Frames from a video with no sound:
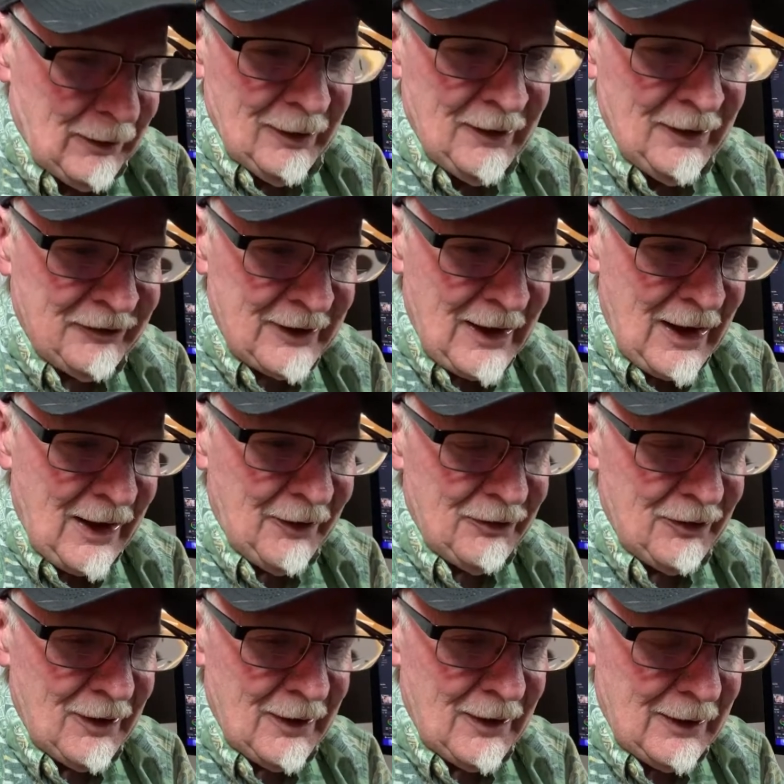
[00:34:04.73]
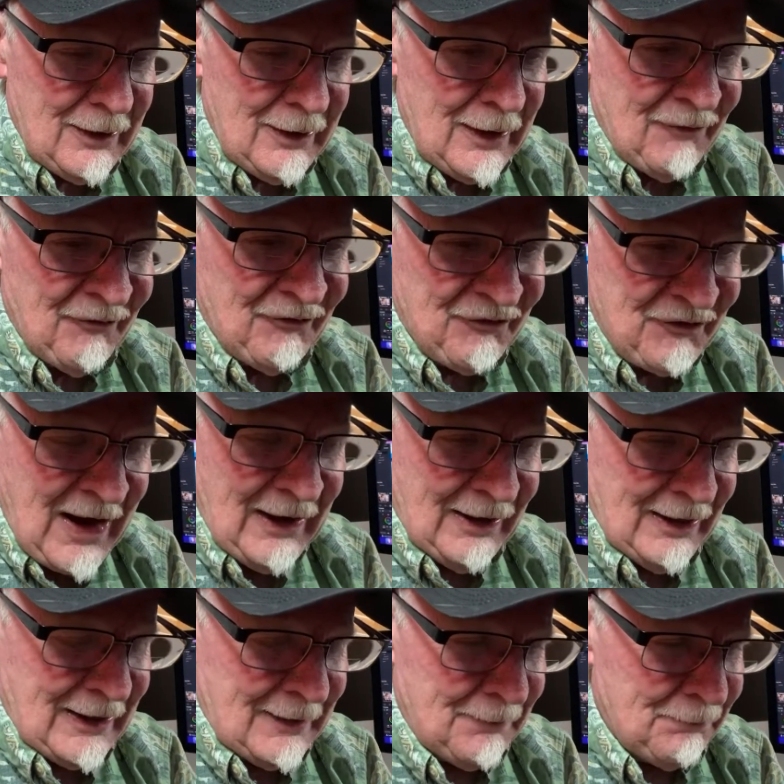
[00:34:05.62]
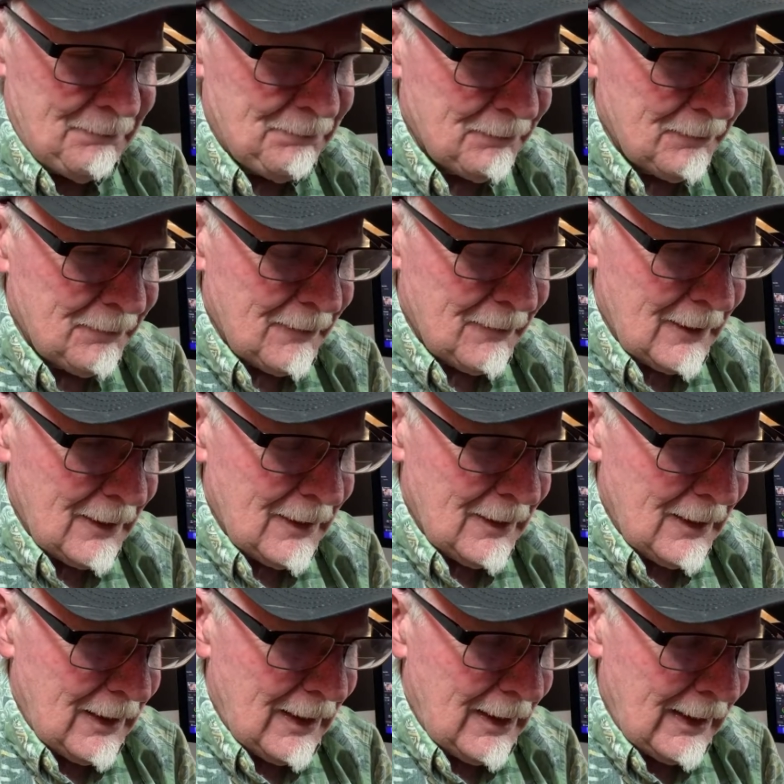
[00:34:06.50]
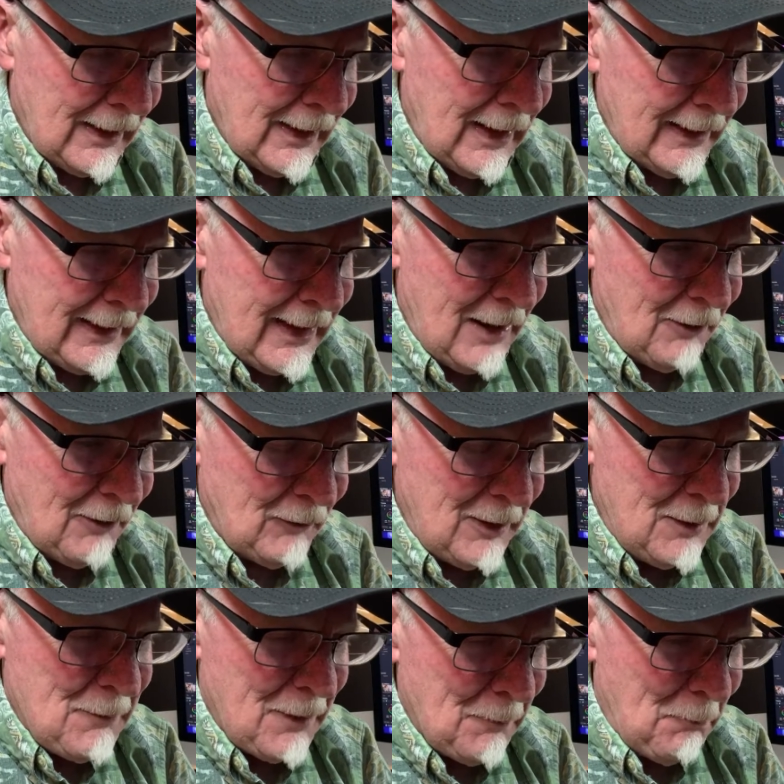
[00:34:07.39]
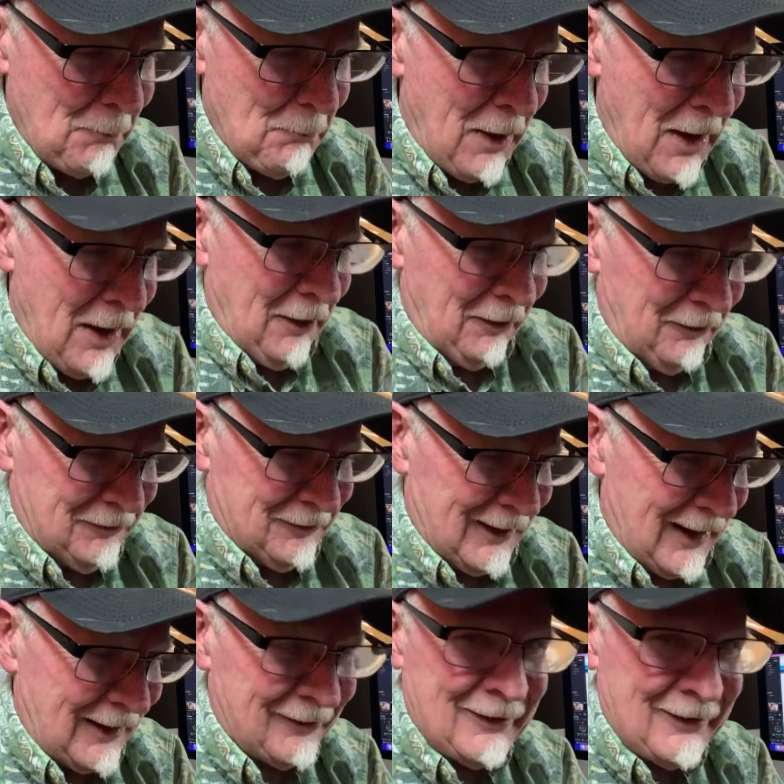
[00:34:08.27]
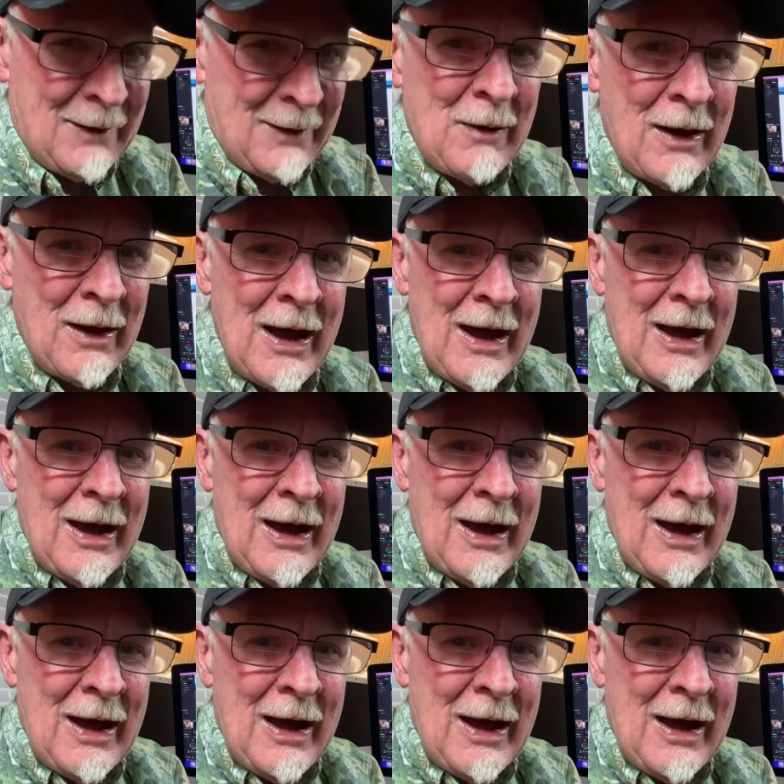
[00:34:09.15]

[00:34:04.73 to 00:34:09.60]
lives out in Phelan, and I can't remember Bill's last name.